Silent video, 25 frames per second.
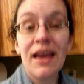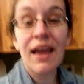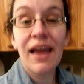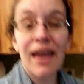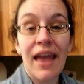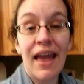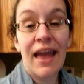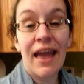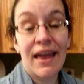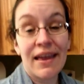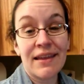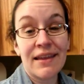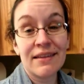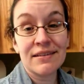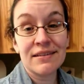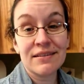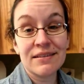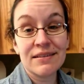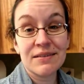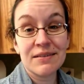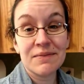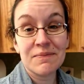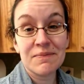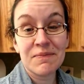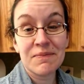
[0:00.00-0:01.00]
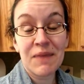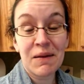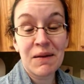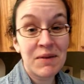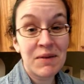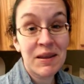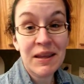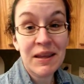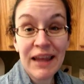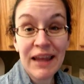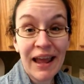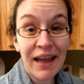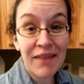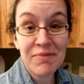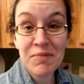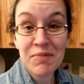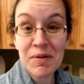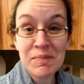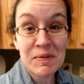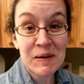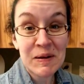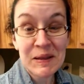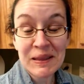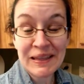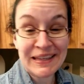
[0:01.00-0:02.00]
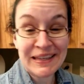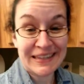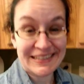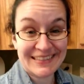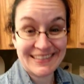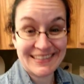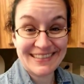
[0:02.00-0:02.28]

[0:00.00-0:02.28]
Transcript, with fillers: And then we could have more book links.